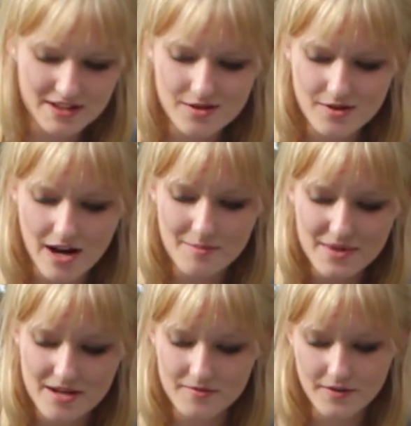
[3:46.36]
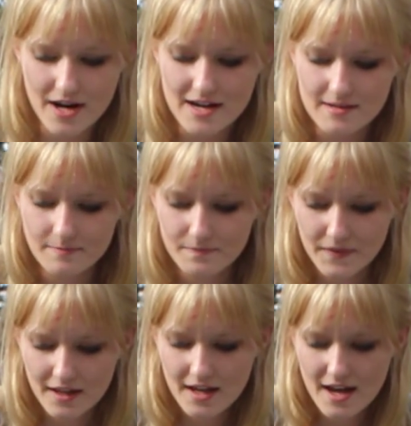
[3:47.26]
and do not be afraid."
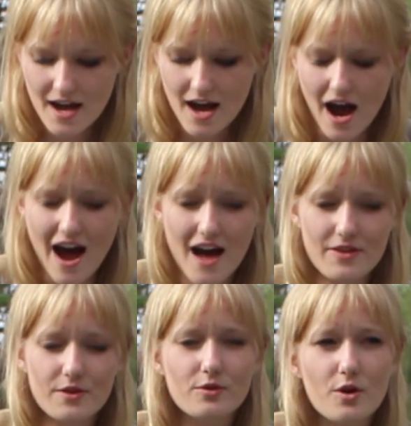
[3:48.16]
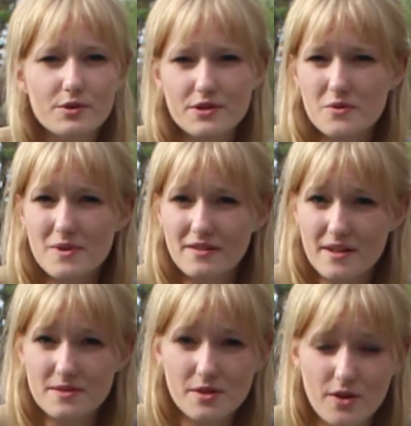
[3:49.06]
The closer we
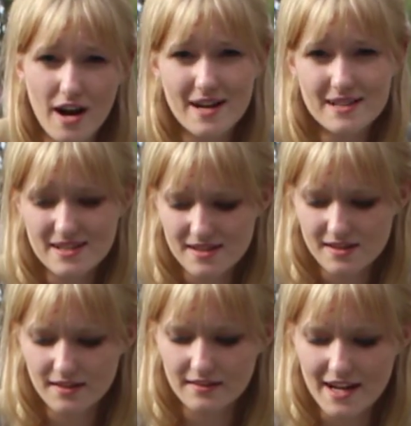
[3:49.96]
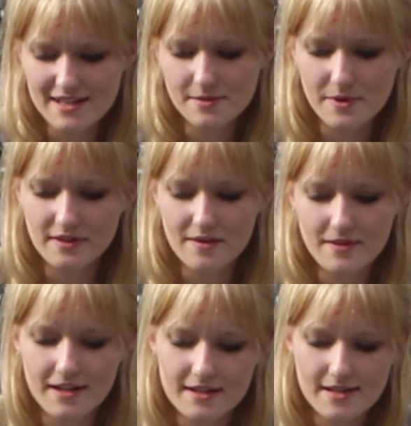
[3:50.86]
live to Christ, the less we live
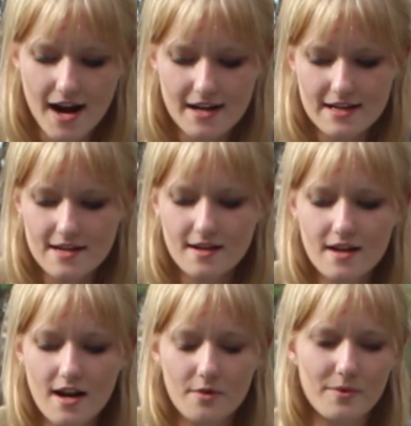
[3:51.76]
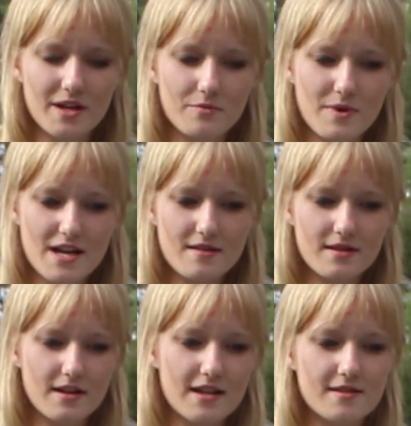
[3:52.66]
in anxiety. When we
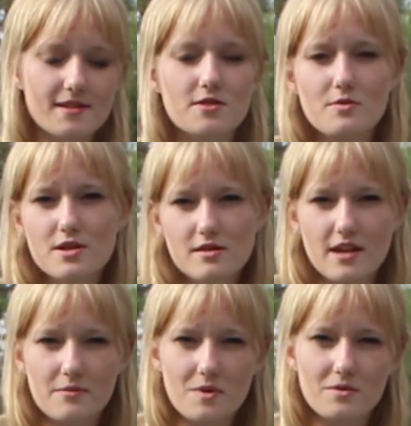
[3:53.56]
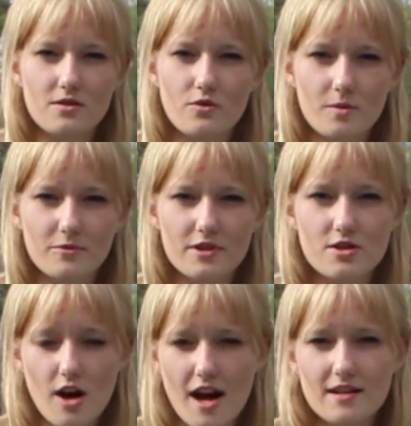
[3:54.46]
look at a situation that we would normally
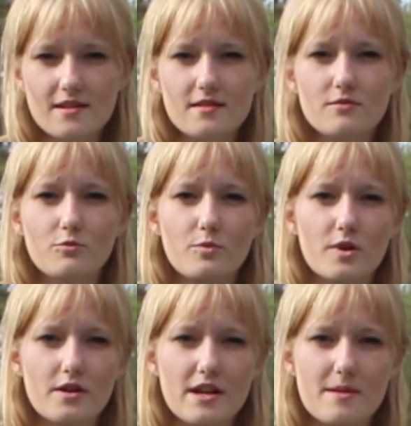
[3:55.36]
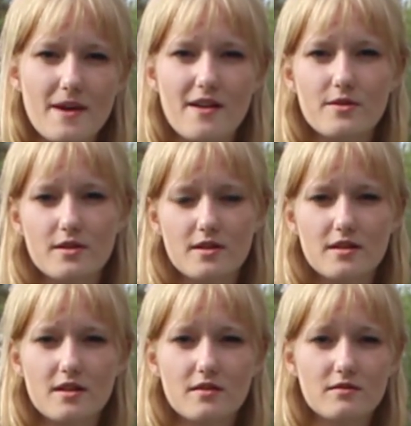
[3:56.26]
try to worry about,
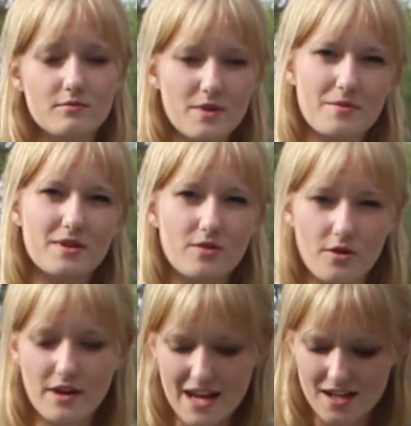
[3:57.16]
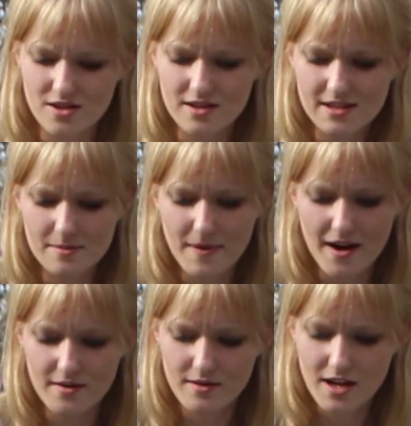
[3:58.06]
or we would grow anxious
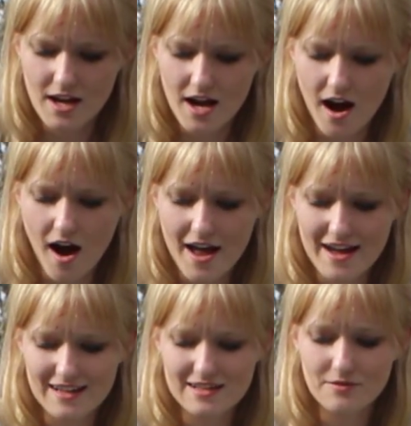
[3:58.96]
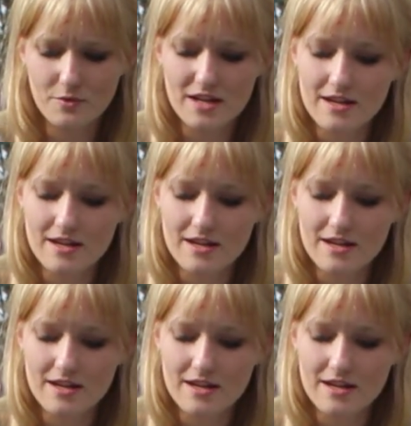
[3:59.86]
about, and we